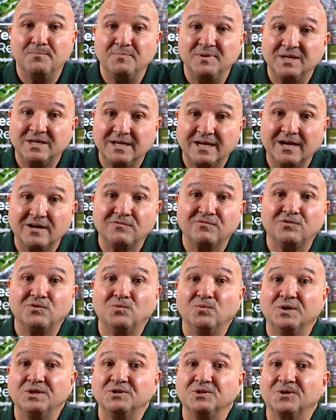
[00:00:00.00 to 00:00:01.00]
Be
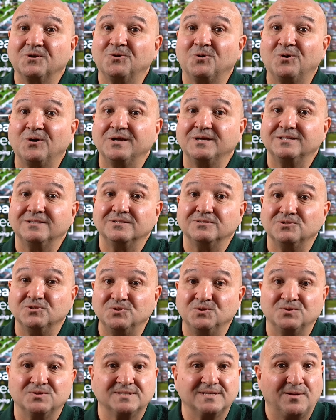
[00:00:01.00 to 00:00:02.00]
careful when you're going to
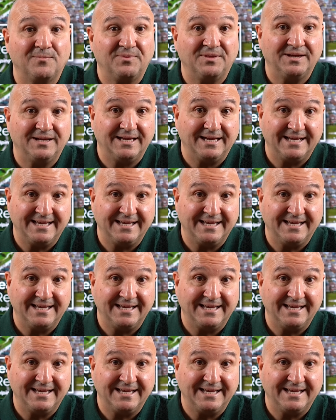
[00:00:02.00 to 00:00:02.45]
do something